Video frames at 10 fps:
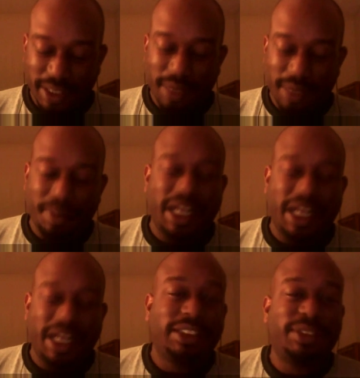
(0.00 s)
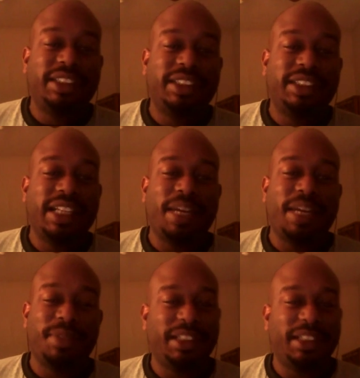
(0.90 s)
But I just don't see it
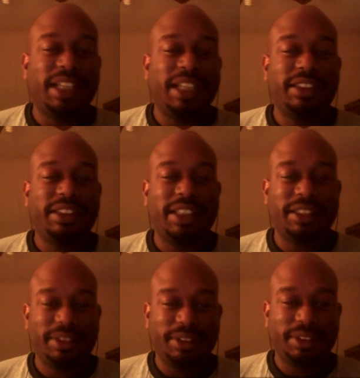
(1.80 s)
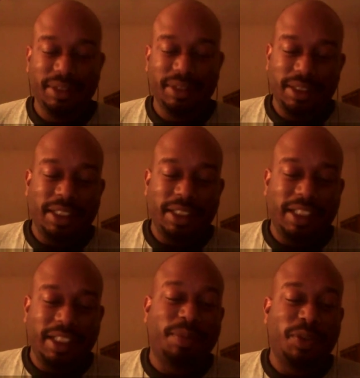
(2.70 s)
happening. Not yet.
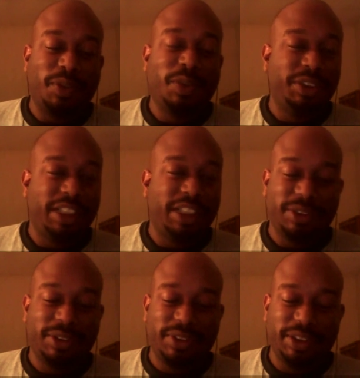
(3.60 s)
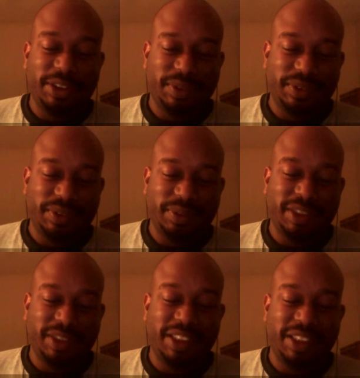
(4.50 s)
I'm going to go with Sheamus on this one.
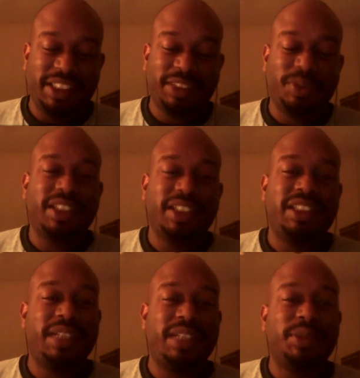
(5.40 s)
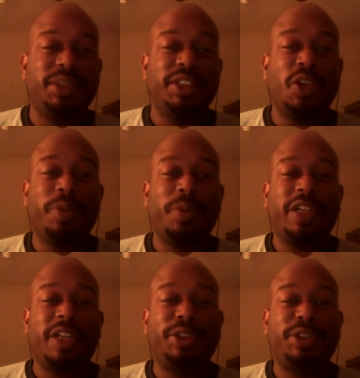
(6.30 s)
But this one does have some good open
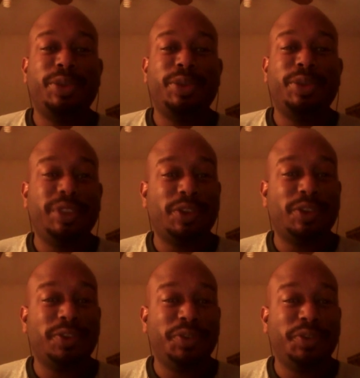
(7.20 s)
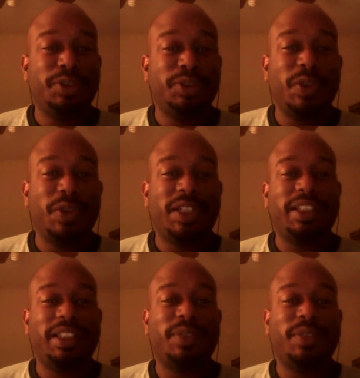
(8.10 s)
opportunities for some future
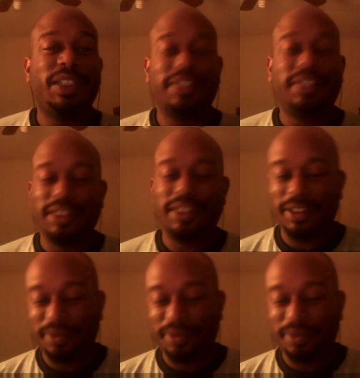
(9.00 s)
storyline. I would like to see that.